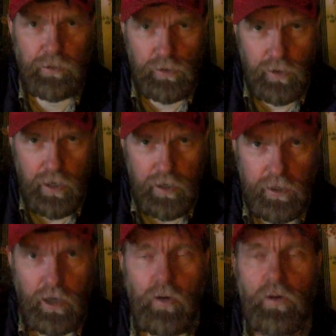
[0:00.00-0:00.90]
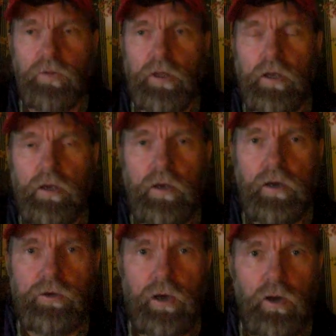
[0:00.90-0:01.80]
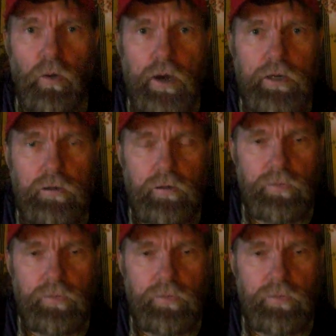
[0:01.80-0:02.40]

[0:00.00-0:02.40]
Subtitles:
It was like a yellow white,